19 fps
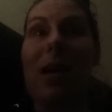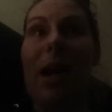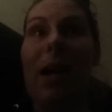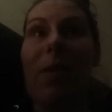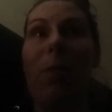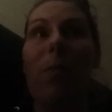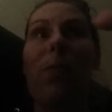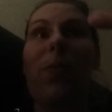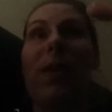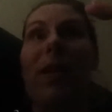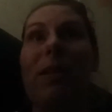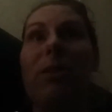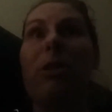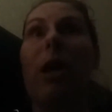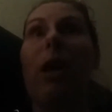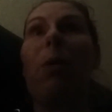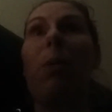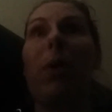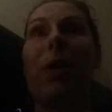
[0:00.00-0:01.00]
I don't think
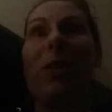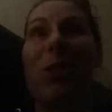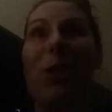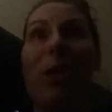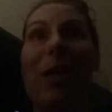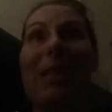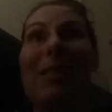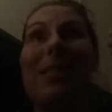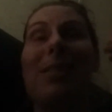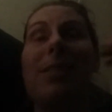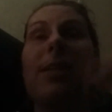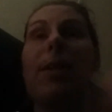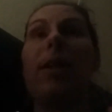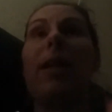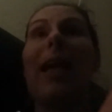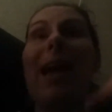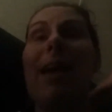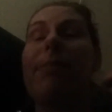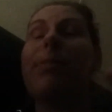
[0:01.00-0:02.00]
shadow work should
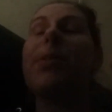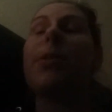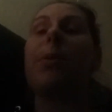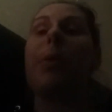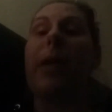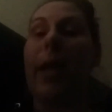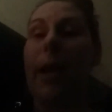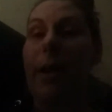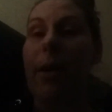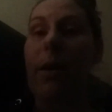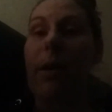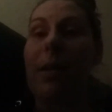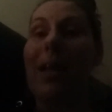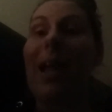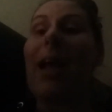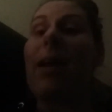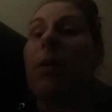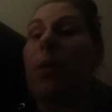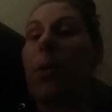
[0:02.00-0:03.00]
necessarily have its own
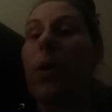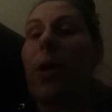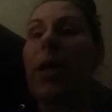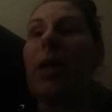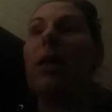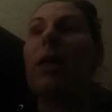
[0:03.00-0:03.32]
category.